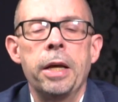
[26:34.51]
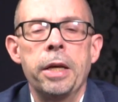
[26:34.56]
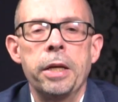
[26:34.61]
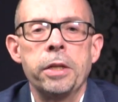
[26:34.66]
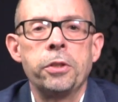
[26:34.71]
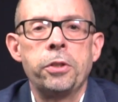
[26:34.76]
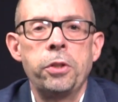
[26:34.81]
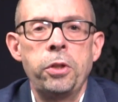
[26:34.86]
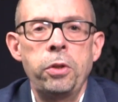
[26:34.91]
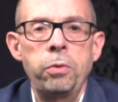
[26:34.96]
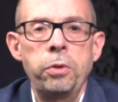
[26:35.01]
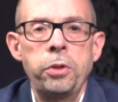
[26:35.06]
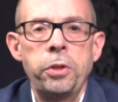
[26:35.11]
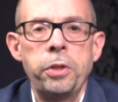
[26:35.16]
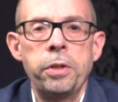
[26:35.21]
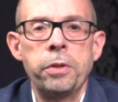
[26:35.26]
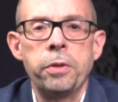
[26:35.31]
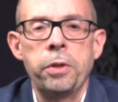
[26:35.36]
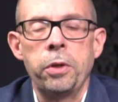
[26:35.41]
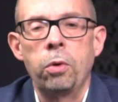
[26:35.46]
is
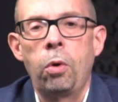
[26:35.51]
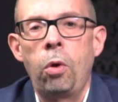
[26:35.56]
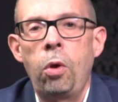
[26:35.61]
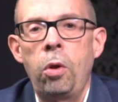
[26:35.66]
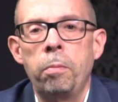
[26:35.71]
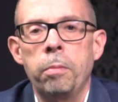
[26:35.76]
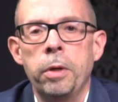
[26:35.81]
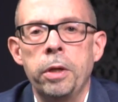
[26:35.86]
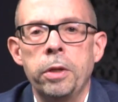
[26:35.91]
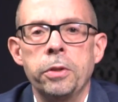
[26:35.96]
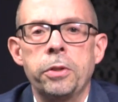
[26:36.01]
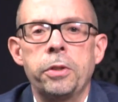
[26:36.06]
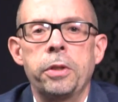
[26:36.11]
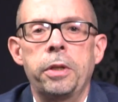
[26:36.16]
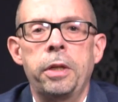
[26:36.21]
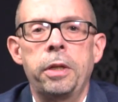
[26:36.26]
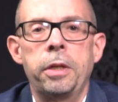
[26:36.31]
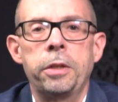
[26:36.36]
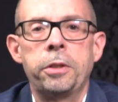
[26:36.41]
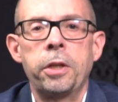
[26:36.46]
using the Ulmas
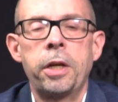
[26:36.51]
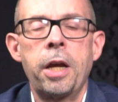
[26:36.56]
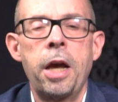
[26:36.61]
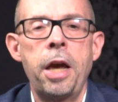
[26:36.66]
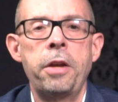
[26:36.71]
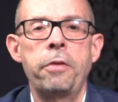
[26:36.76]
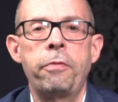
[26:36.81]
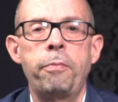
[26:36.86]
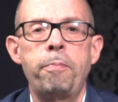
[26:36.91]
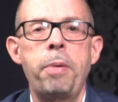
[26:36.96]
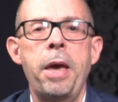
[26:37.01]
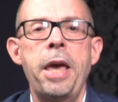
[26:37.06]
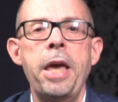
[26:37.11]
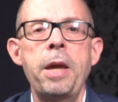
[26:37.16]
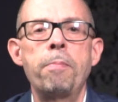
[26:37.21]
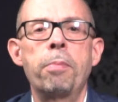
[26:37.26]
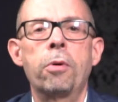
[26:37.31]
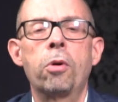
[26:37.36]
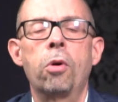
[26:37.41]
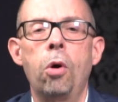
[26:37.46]
to kind of
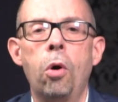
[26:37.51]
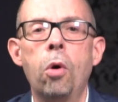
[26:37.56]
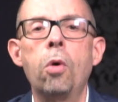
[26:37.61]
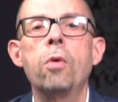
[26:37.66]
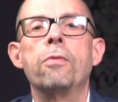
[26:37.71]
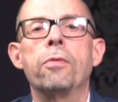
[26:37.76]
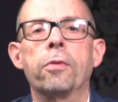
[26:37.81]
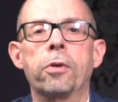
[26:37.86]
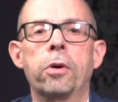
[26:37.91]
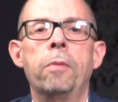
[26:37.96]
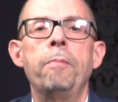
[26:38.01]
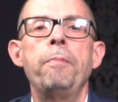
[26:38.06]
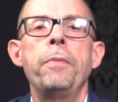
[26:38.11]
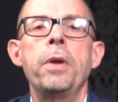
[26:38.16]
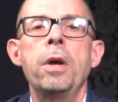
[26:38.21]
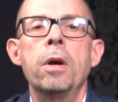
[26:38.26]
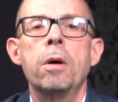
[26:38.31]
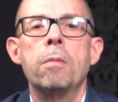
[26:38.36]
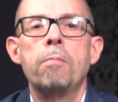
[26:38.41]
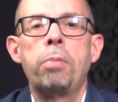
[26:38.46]
paper over
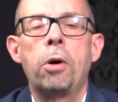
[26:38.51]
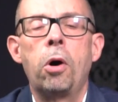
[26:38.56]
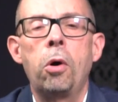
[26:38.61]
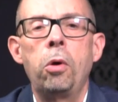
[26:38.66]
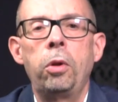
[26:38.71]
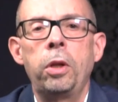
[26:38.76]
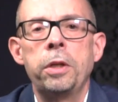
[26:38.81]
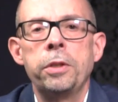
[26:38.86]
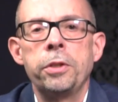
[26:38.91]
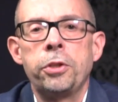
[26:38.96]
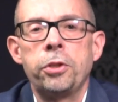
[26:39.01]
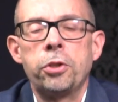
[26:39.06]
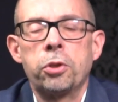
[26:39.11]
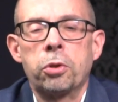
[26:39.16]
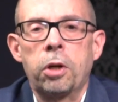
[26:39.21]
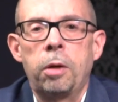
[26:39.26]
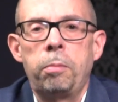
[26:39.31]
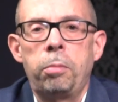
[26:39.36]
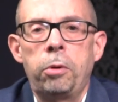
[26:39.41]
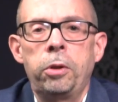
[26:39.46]
Poland's
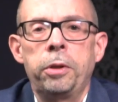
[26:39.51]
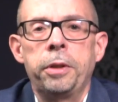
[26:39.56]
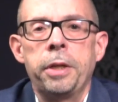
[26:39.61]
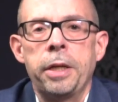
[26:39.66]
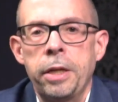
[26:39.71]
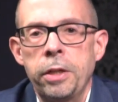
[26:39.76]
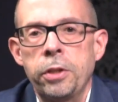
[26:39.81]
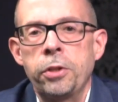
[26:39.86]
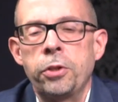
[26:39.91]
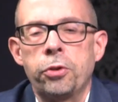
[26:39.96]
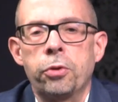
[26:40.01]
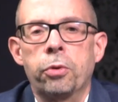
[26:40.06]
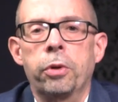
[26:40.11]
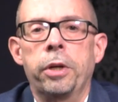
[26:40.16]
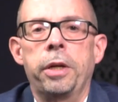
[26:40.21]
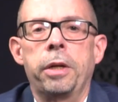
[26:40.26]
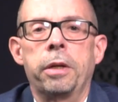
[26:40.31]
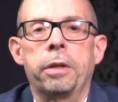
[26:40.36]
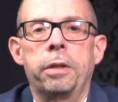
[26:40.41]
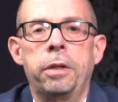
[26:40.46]
troubled
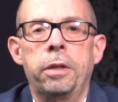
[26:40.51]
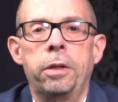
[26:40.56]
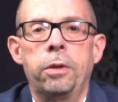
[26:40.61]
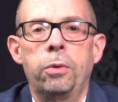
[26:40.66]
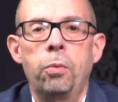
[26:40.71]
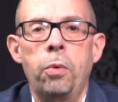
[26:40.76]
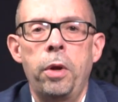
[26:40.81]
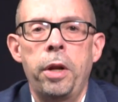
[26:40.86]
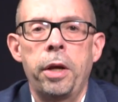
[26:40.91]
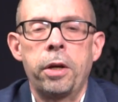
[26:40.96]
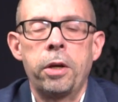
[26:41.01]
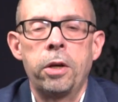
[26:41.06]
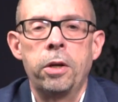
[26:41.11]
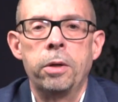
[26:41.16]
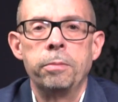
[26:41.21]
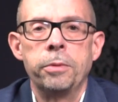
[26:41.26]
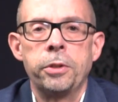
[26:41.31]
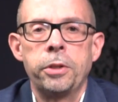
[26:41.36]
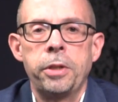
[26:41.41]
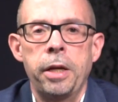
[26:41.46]
history when it
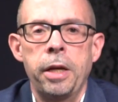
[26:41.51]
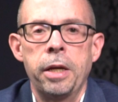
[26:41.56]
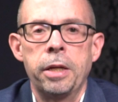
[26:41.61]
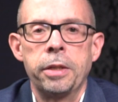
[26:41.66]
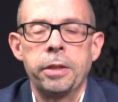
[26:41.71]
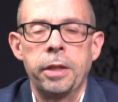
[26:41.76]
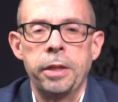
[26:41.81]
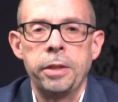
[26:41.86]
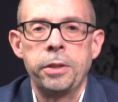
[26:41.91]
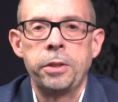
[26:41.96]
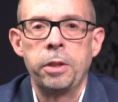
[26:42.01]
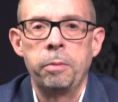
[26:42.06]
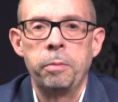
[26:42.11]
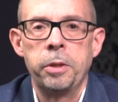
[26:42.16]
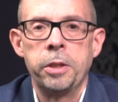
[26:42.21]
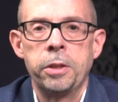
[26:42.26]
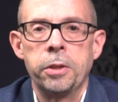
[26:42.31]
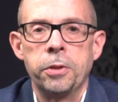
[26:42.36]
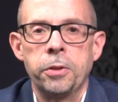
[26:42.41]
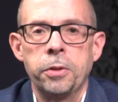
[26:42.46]
comes to
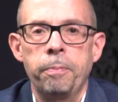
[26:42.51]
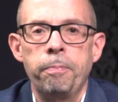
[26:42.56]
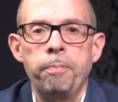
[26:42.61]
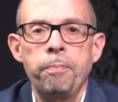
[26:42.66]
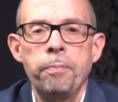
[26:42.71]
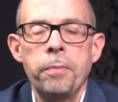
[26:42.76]
anti-Semitism.